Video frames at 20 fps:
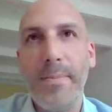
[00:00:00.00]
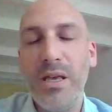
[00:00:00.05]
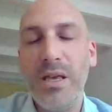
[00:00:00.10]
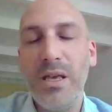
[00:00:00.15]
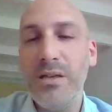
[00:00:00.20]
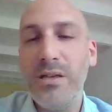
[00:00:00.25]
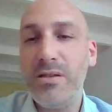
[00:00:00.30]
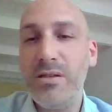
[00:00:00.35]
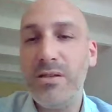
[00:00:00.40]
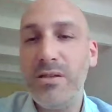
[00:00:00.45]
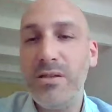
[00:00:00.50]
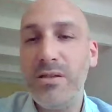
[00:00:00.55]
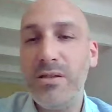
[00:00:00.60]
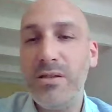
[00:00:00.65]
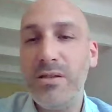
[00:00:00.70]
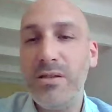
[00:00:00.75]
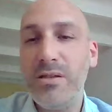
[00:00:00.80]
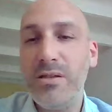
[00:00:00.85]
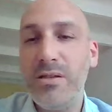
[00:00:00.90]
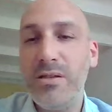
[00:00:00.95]
is a
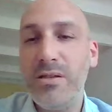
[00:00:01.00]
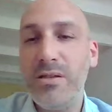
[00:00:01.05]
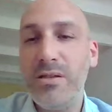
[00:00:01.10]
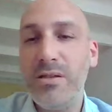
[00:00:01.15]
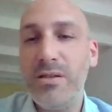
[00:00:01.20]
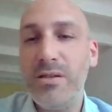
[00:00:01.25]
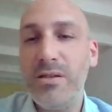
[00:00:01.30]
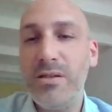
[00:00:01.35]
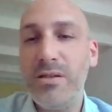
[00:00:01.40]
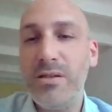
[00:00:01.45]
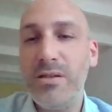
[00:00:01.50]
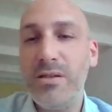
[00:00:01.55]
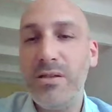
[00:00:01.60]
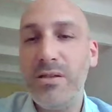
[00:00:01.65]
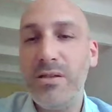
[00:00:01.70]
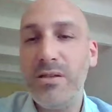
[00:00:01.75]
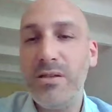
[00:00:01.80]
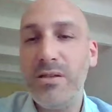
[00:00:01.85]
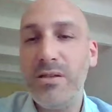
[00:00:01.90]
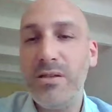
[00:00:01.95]
friendly
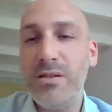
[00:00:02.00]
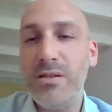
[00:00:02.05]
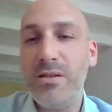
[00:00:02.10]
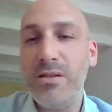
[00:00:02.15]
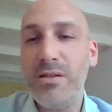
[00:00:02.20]
competition,